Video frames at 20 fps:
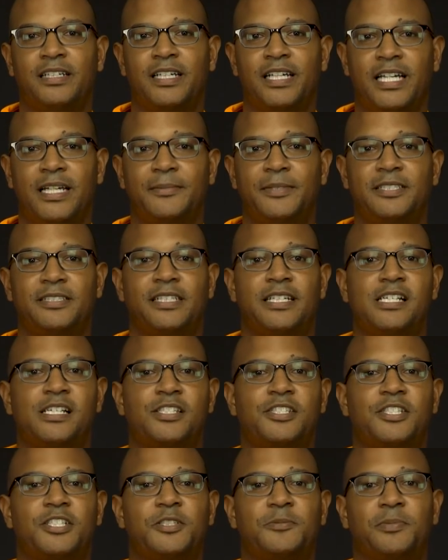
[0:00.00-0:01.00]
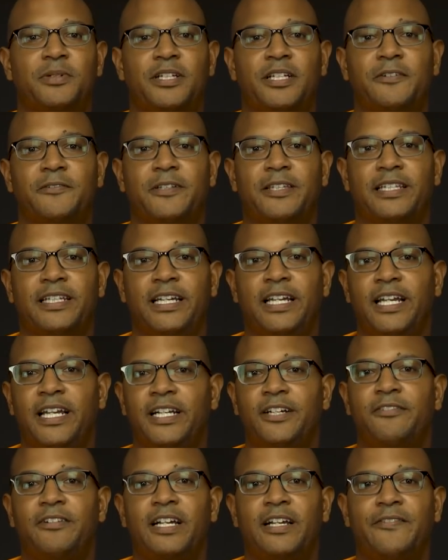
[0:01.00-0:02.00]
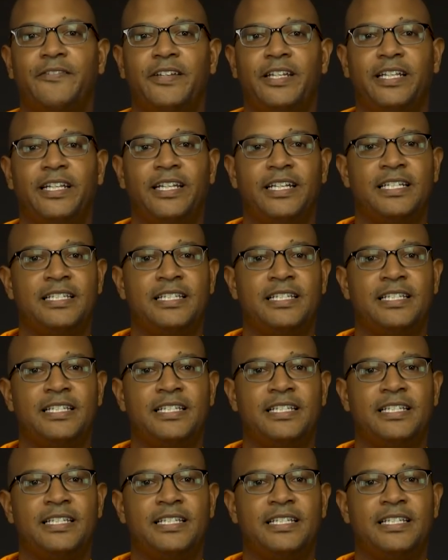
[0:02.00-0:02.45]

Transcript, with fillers: Abby says she's playing with the Head Graphene